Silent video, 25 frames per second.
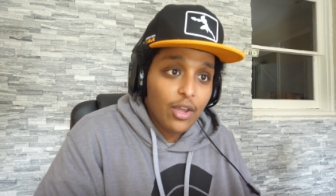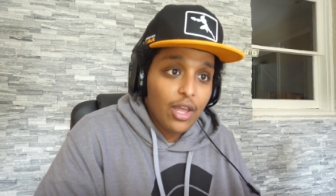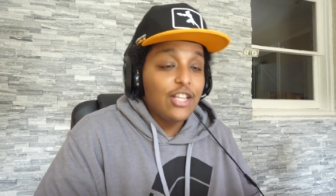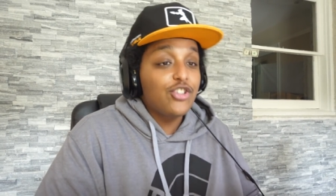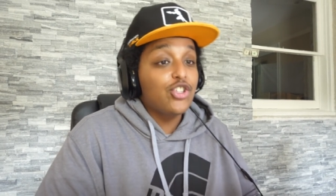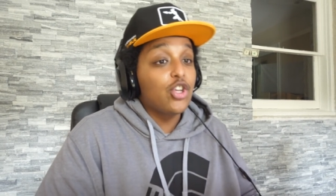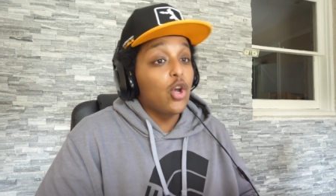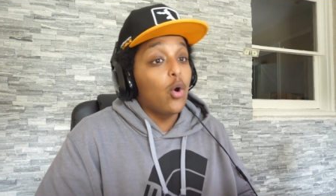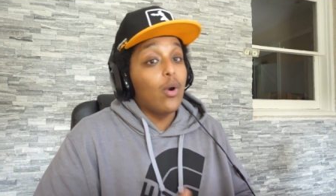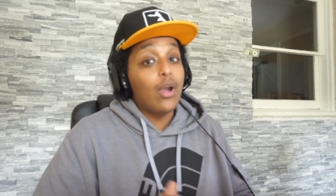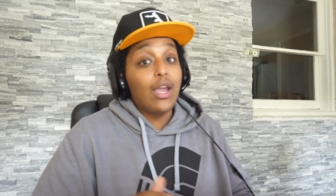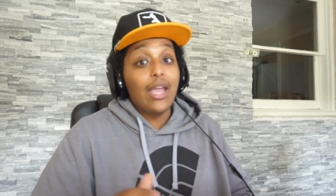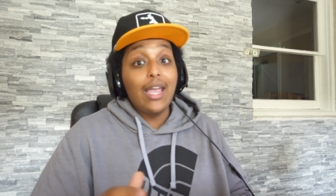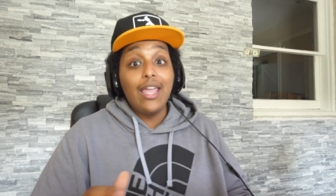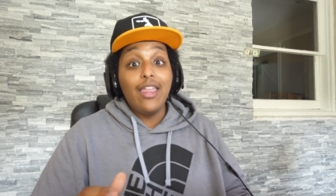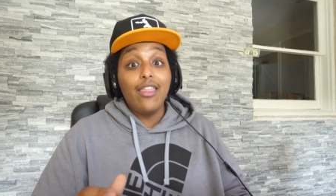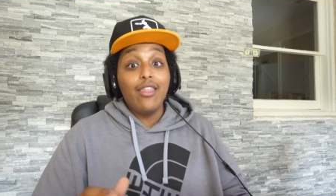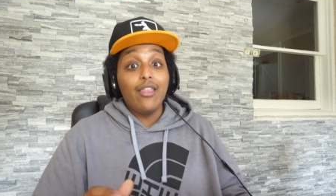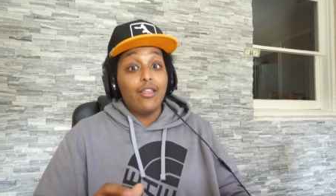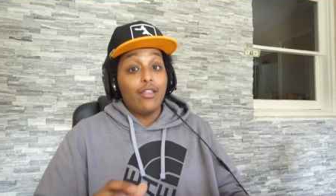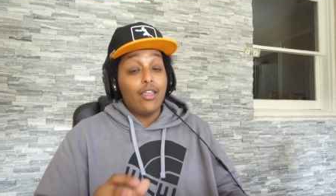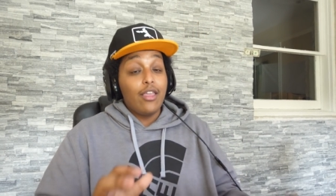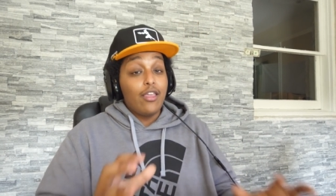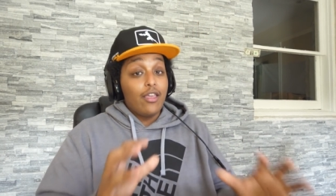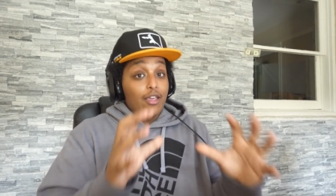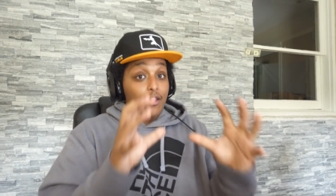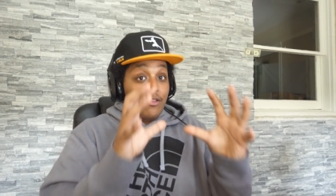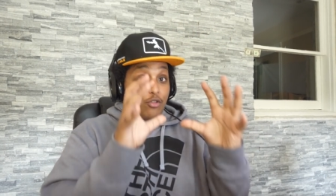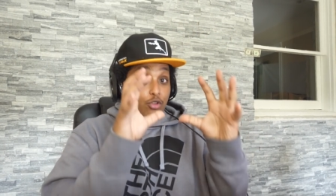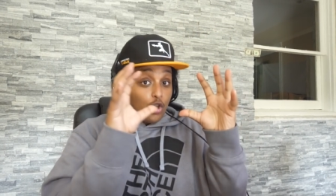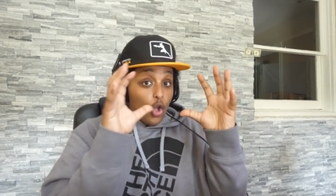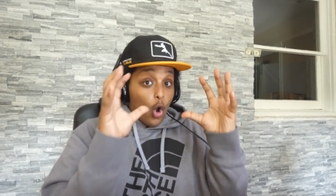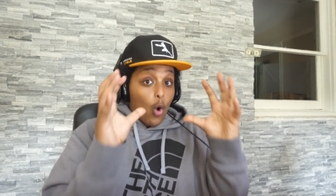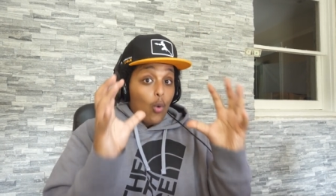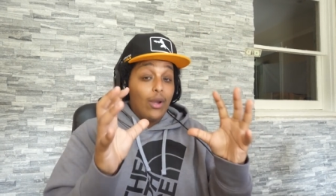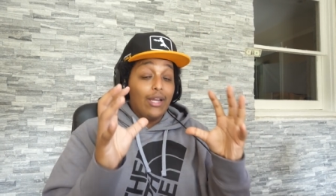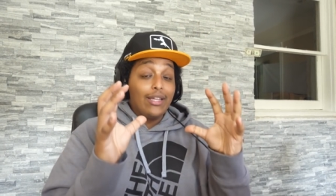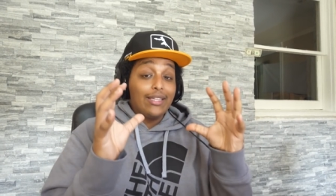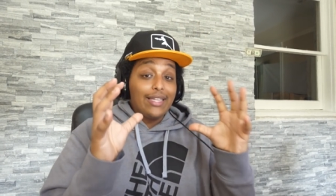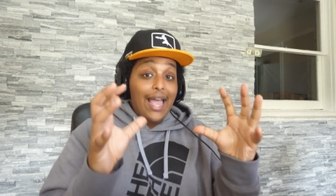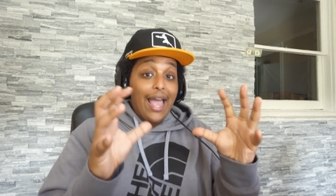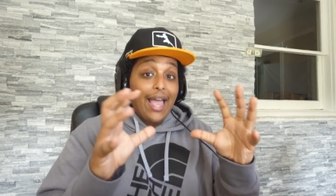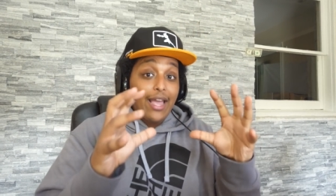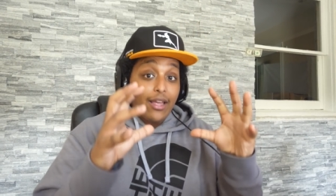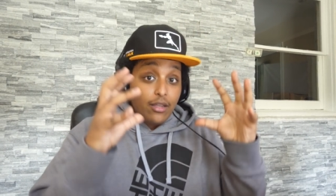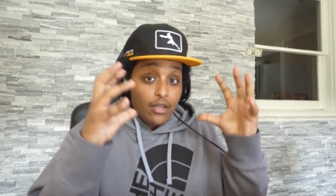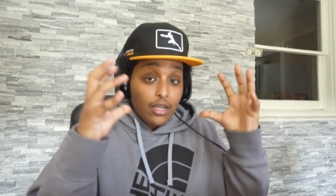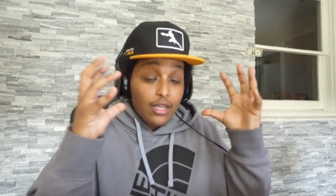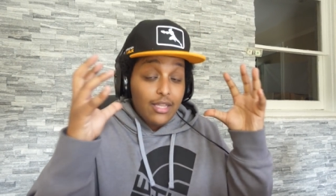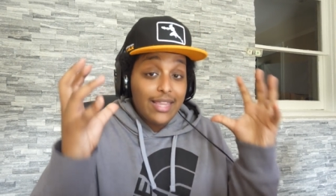And so in knowing
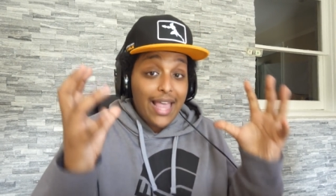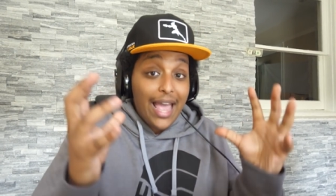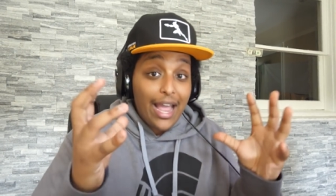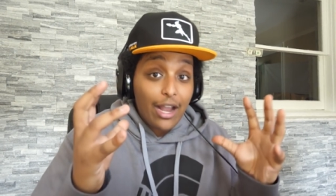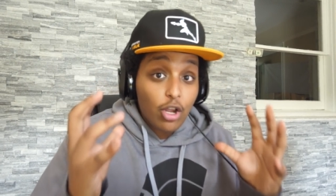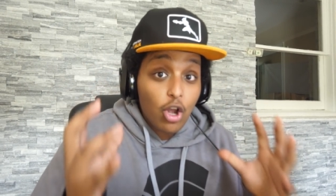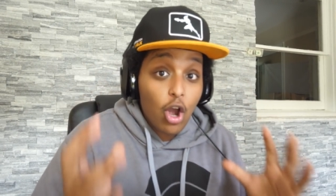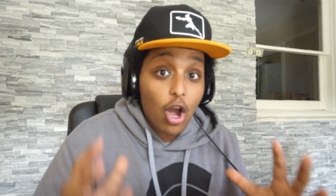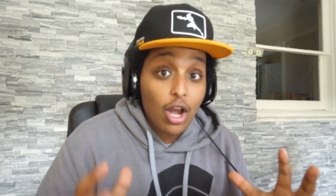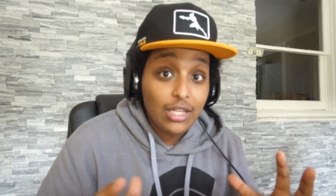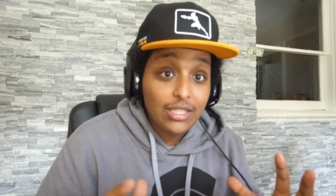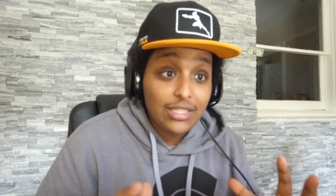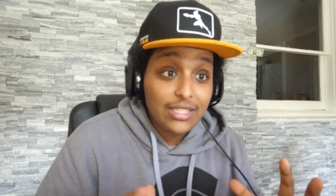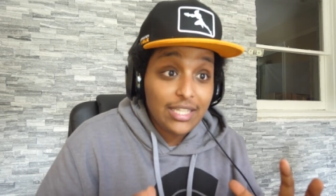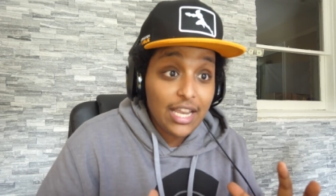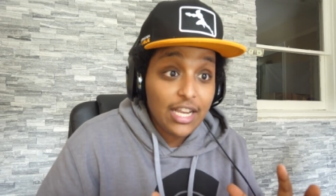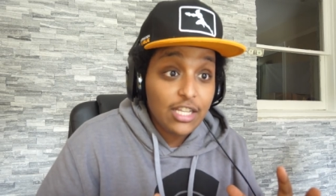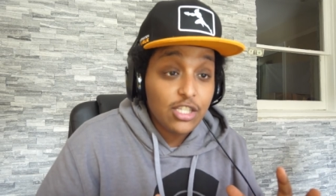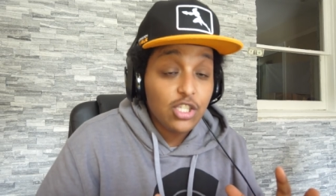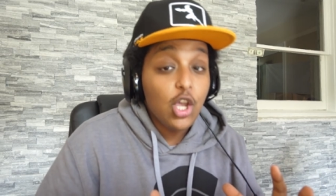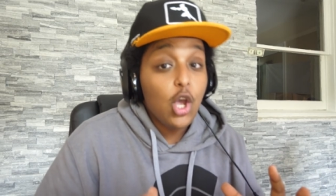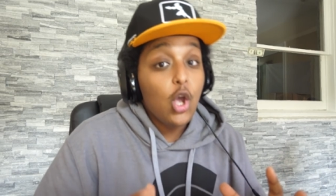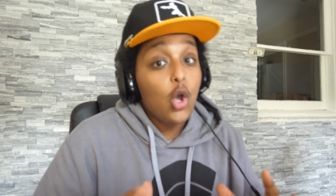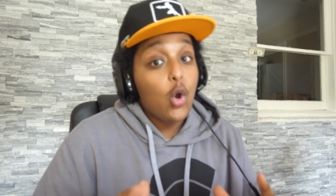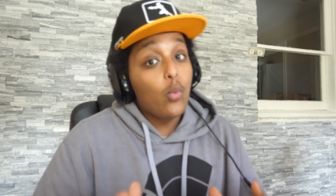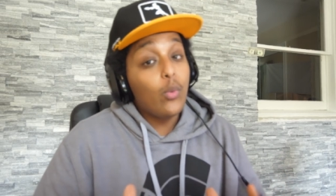that, in that context,